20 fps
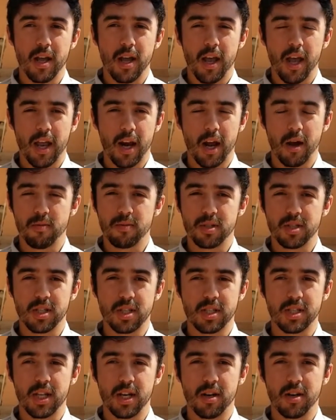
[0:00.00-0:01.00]
and I was
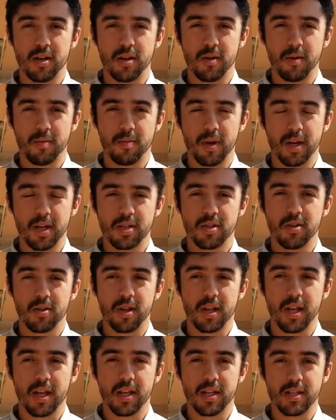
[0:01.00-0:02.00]
just there to make sure the
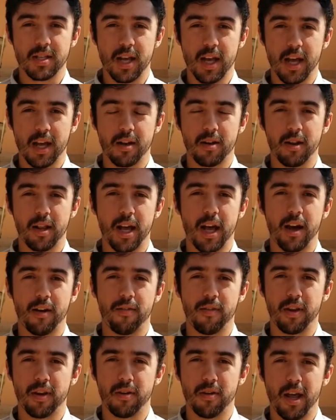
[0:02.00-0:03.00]
kids had a laugh
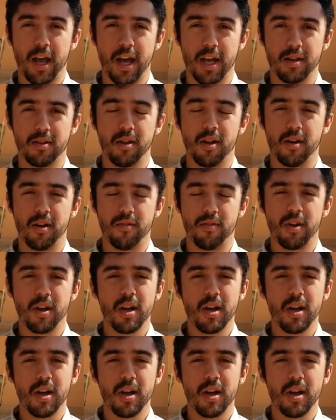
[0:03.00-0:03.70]
and had love.